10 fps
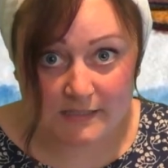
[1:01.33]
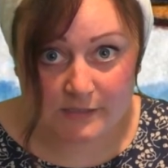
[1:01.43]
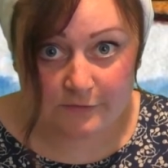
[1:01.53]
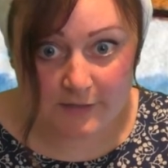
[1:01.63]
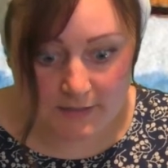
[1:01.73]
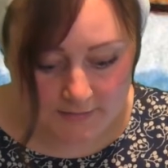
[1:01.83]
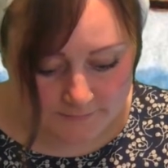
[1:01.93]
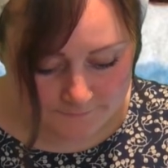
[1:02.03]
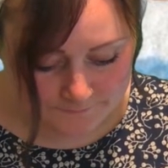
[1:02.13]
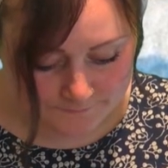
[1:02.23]
of
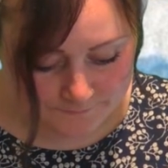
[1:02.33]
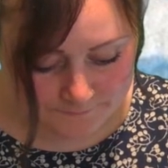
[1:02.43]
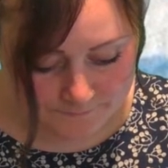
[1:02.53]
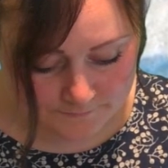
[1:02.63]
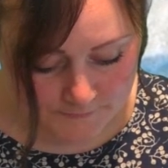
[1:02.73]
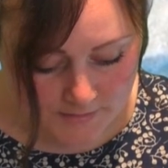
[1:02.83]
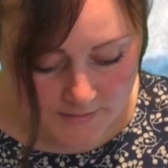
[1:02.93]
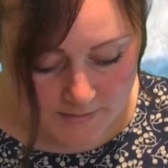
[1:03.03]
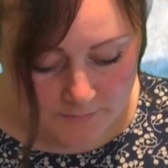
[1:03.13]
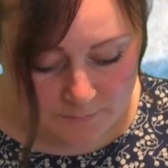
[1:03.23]
colour.
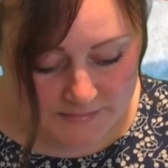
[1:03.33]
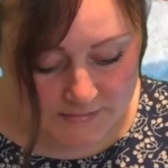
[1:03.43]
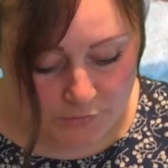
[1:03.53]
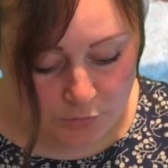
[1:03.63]
Mr.